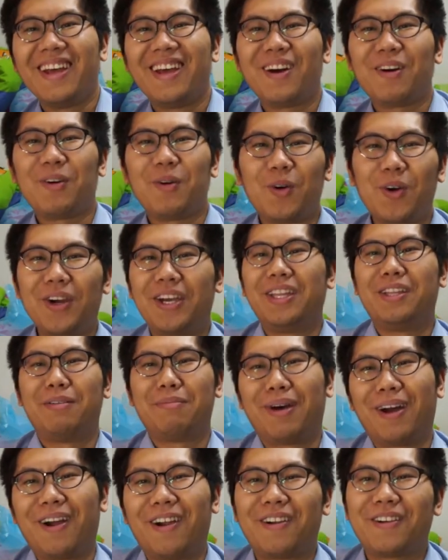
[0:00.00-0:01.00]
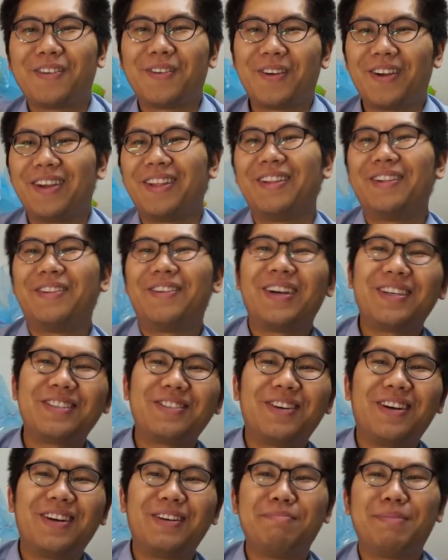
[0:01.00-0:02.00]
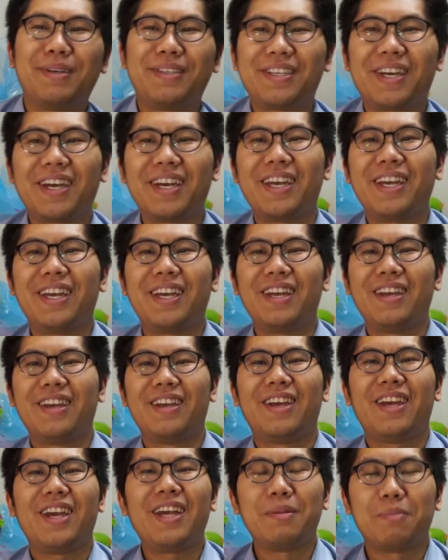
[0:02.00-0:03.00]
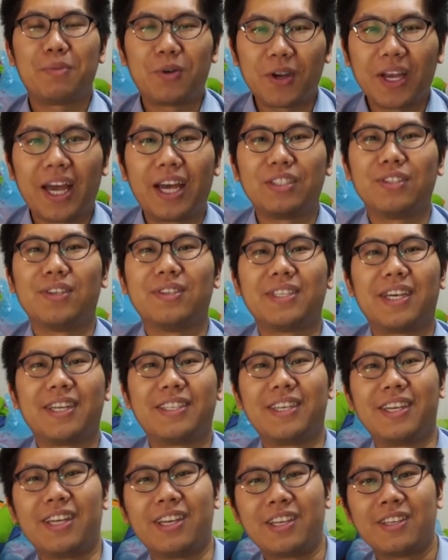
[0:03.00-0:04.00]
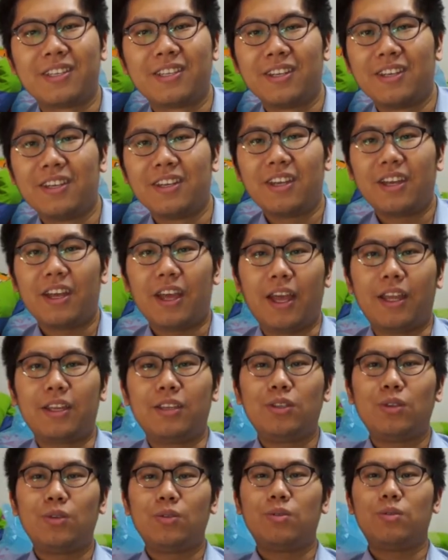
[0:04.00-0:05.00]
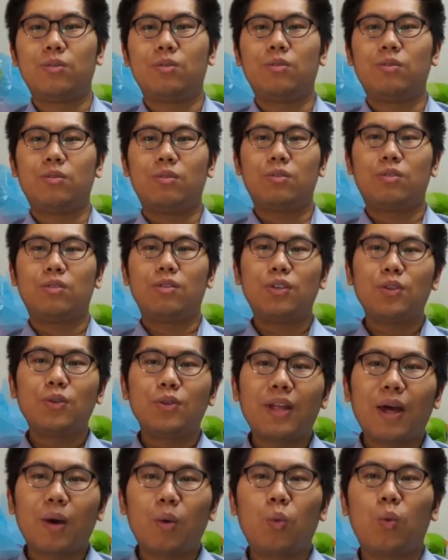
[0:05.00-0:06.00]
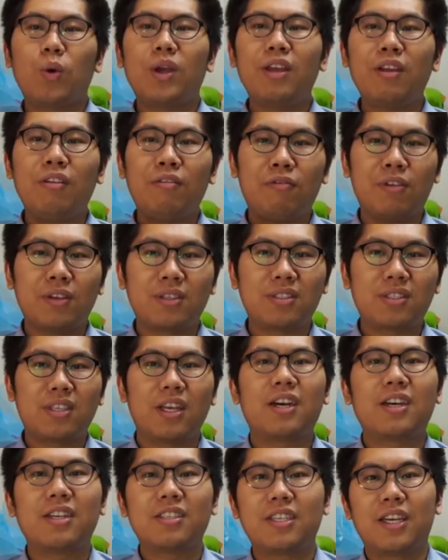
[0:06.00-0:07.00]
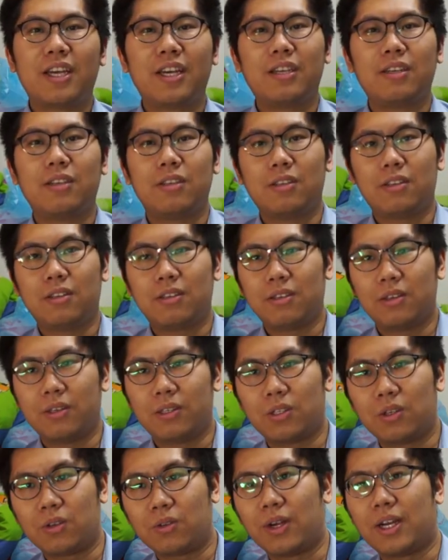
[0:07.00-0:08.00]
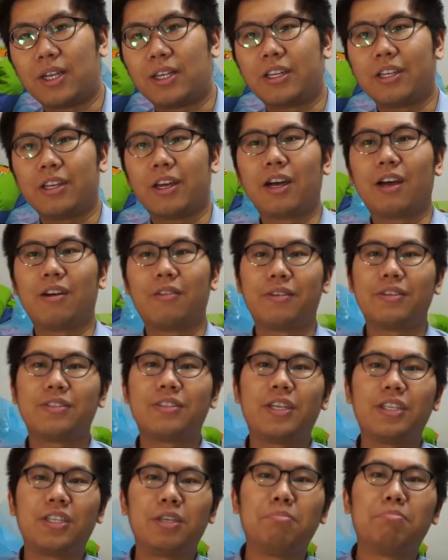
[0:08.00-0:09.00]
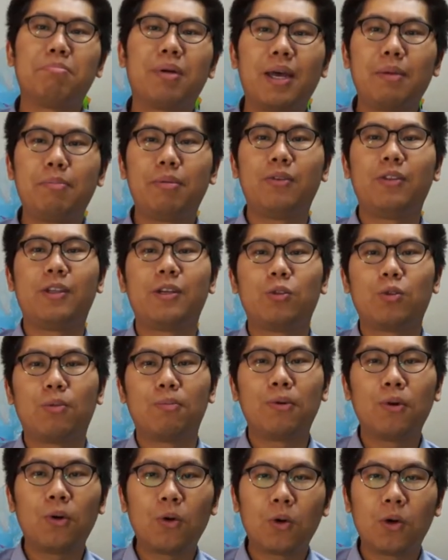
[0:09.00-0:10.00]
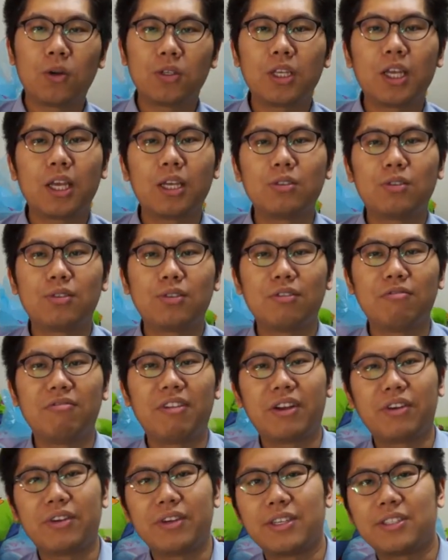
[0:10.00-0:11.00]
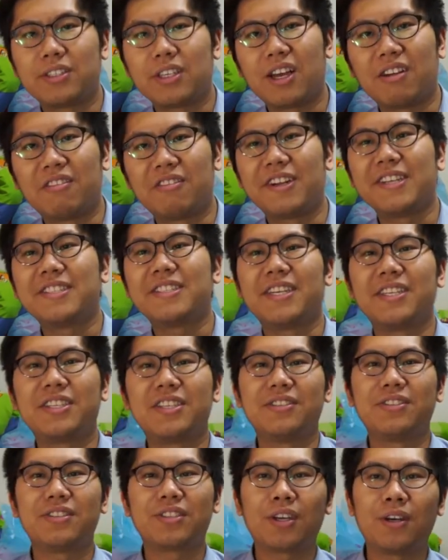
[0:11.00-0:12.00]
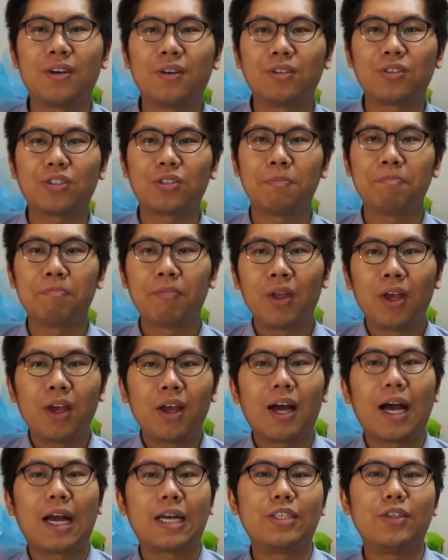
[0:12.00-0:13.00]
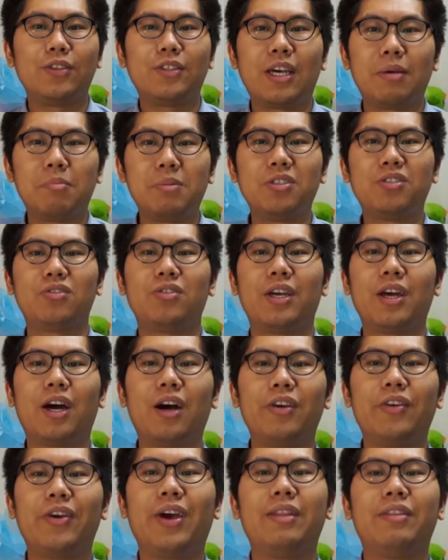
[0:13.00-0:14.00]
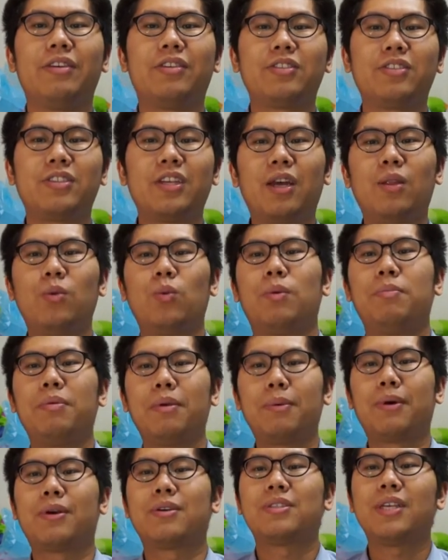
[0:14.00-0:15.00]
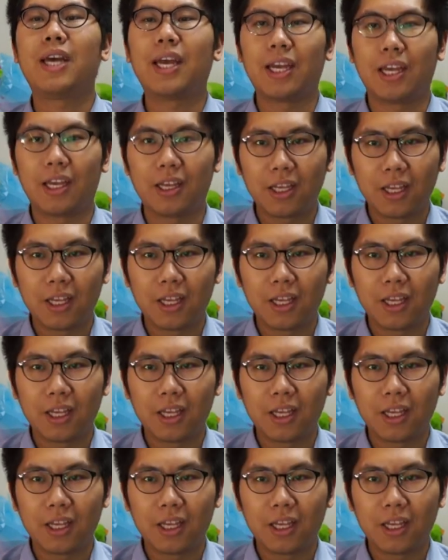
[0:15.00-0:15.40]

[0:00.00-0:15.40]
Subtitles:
or in a park, or in a restaurant, basically in a more casual setting. And to do that, we facilitate the Socratic conversation by building rapport and through various conversation skills, like you demonstrate how you understand what people are saying.